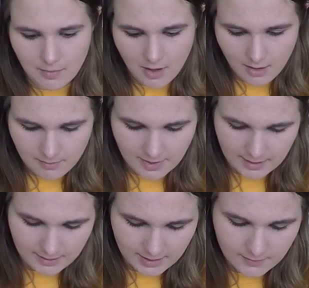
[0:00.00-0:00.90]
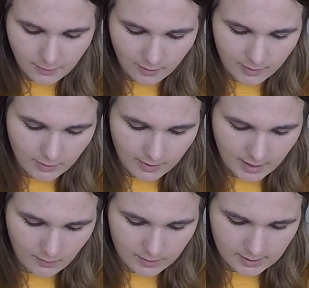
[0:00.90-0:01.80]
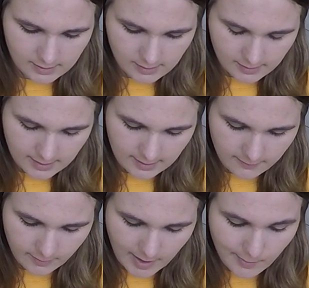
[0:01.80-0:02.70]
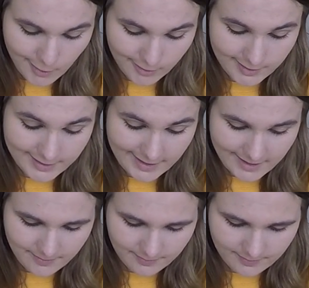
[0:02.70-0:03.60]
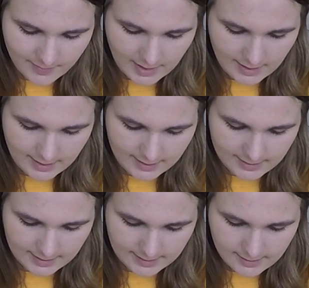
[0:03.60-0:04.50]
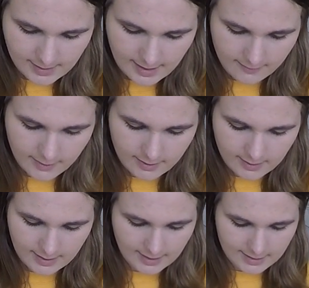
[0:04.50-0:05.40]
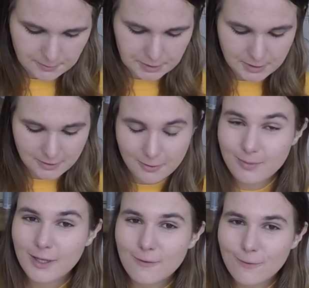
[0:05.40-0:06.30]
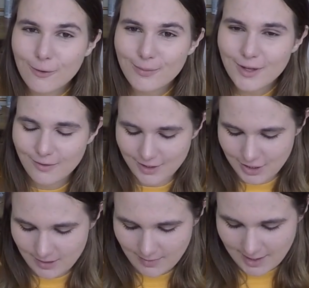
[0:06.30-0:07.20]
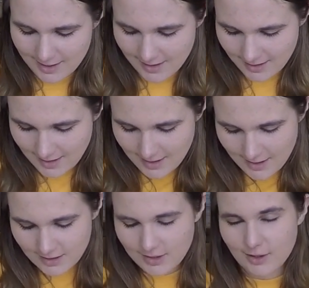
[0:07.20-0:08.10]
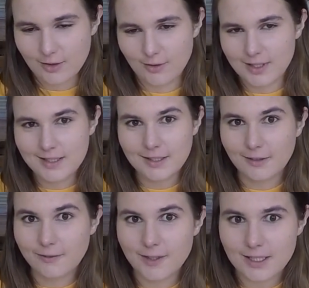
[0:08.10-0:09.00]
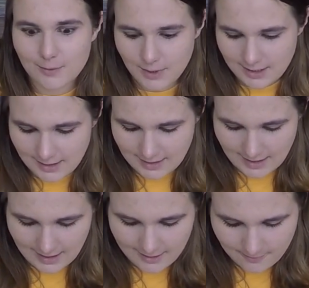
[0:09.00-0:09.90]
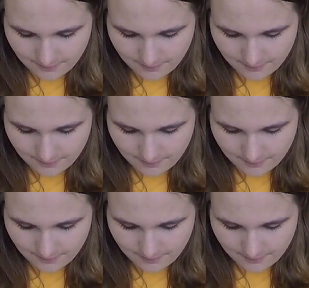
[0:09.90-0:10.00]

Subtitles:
mom made this for me when I was a little kid for my birthday, and I still have it, and it was too big for me when she made it, so it still fits me today.